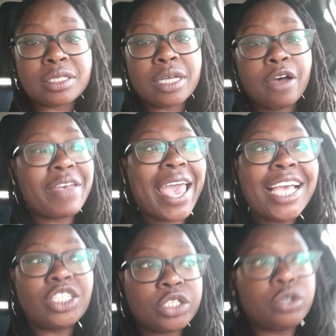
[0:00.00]
of
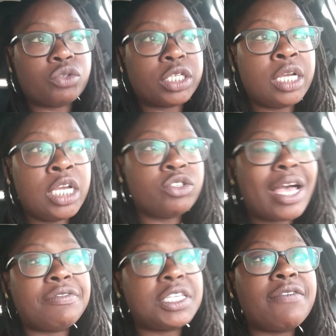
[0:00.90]
8 children. So I
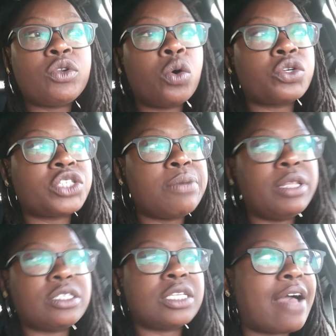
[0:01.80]
have 7 older
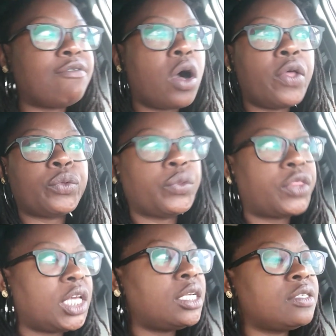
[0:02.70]
siblings, and I've gone through
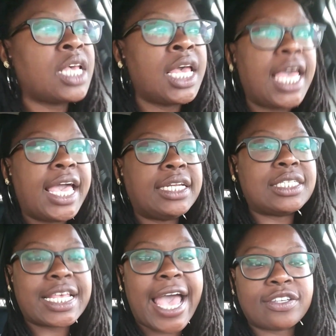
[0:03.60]
things and
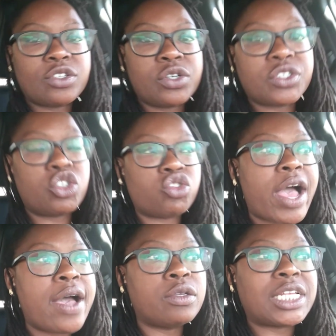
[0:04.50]
disasters and
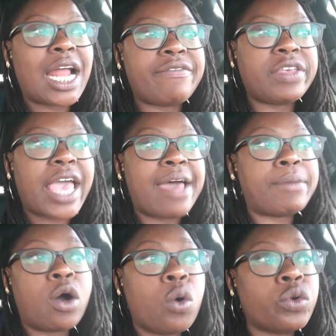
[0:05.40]
trials that I've had
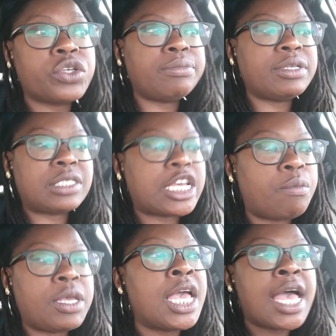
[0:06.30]
my older siblings tell
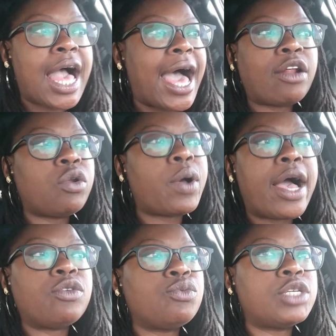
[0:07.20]
me, I don't know how
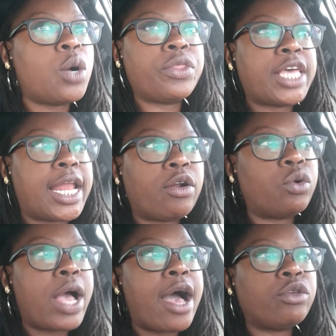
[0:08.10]
you dealt with that. I don't
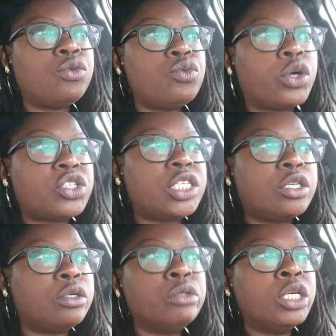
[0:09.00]
know how you are
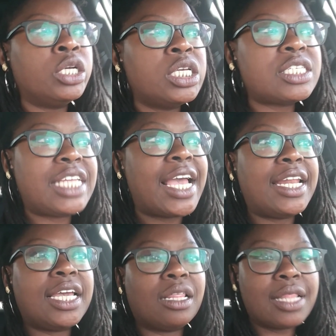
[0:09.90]
still
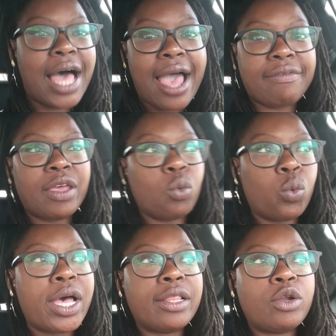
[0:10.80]
standing and alive and
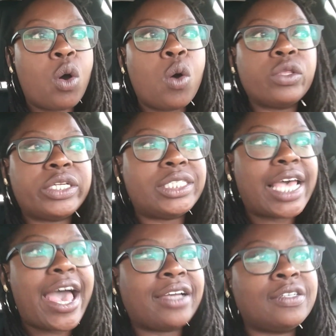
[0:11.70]
well and whole and
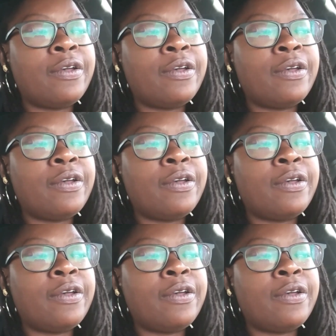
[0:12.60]
intact.